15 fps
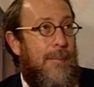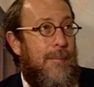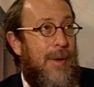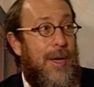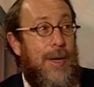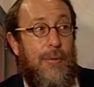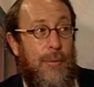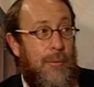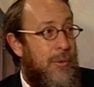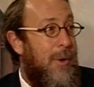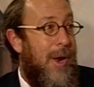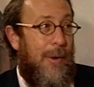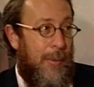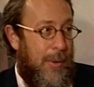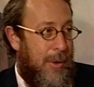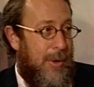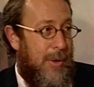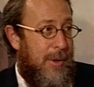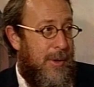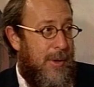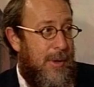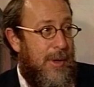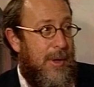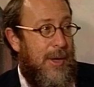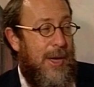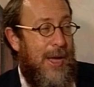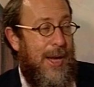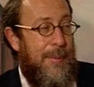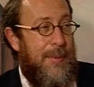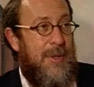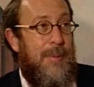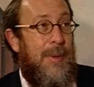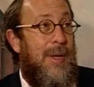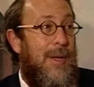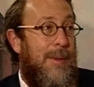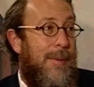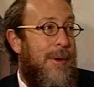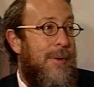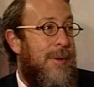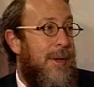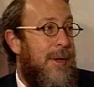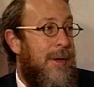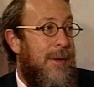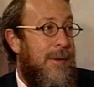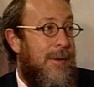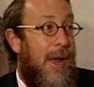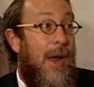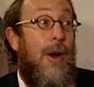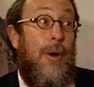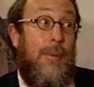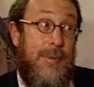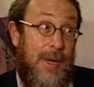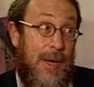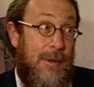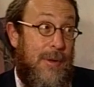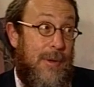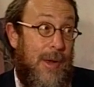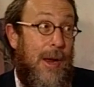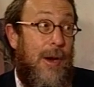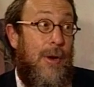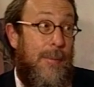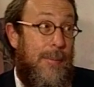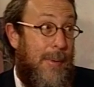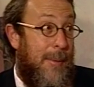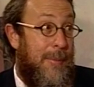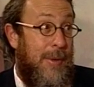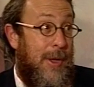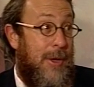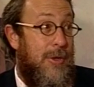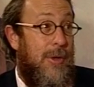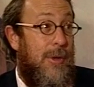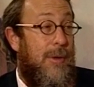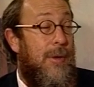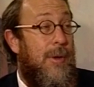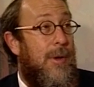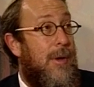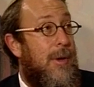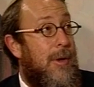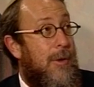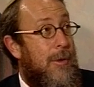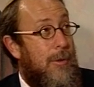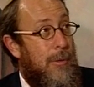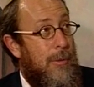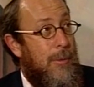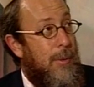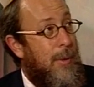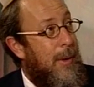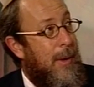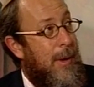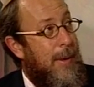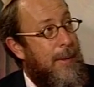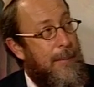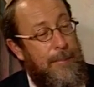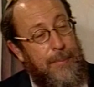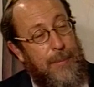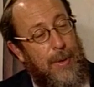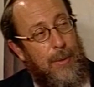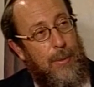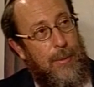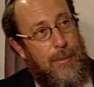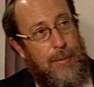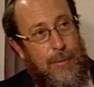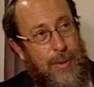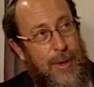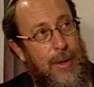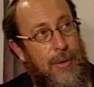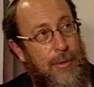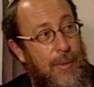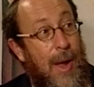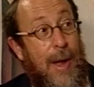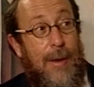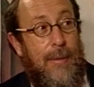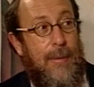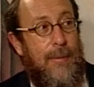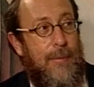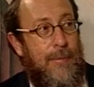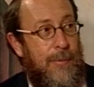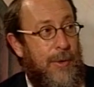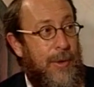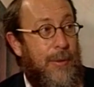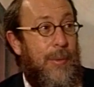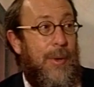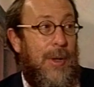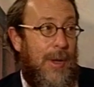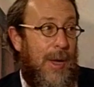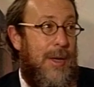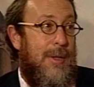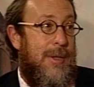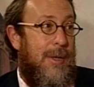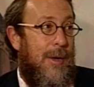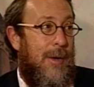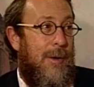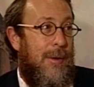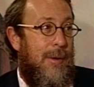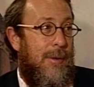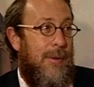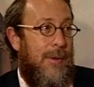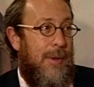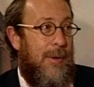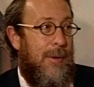many of whom do not work. And I'm speaking about the Arab population, who really do not fully realize their